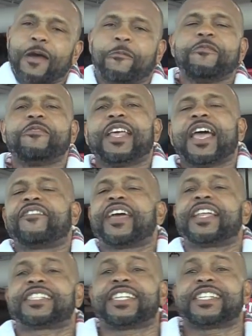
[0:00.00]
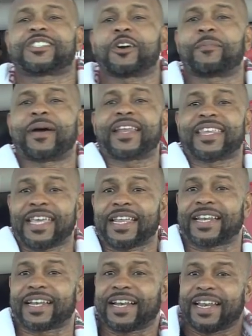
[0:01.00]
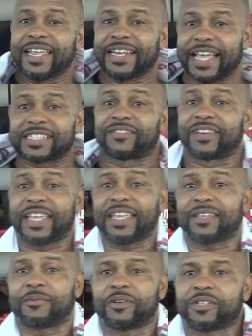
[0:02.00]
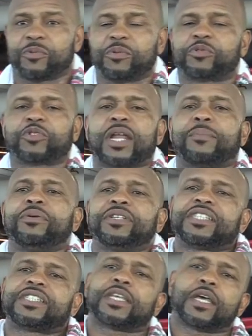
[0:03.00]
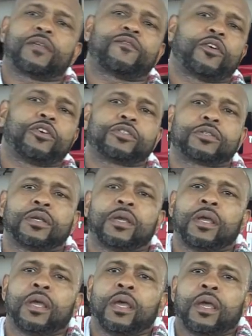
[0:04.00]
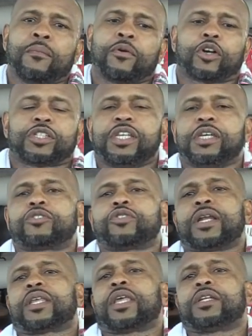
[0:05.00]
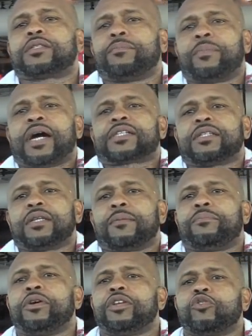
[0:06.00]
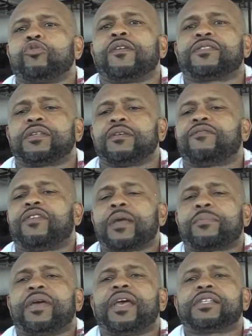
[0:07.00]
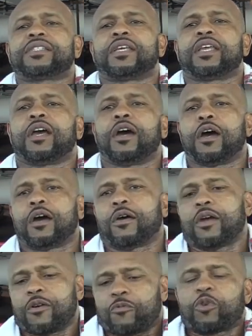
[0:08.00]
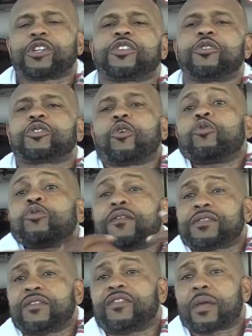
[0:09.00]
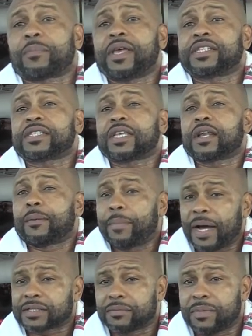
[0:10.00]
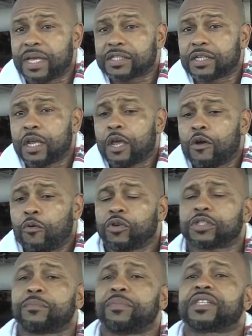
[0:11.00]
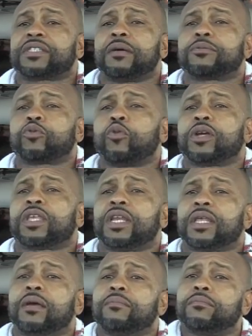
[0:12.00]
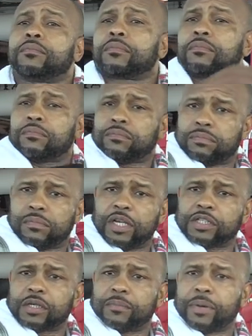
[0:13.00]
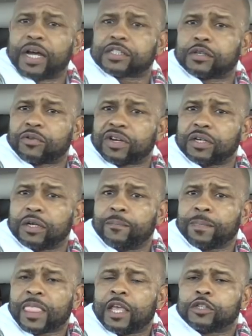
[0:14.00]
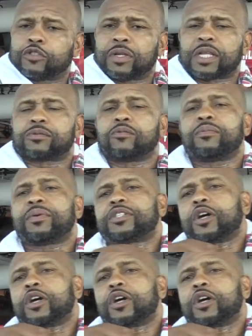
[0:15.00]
We really haven't had a chance to talk about it yet. Late, as of late, we were trying to put this together first because he is trying to get into boxing and putting UFC fight pass and Roy Jones on UFC fight pass in a boxing match was a big step toward getting him into the boxing arena. So that's what we've been